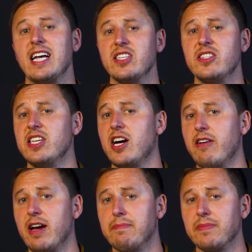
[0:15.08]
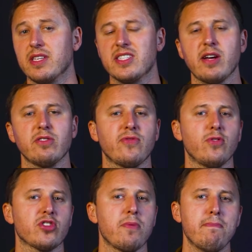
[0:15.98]
As a CRM,
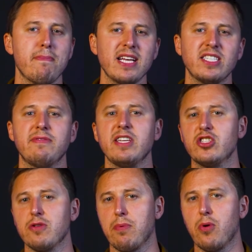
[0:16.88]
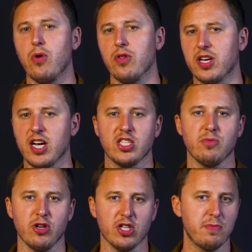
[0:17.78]
Salesforce can massively support the
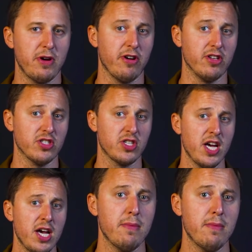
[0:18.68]
customer experience,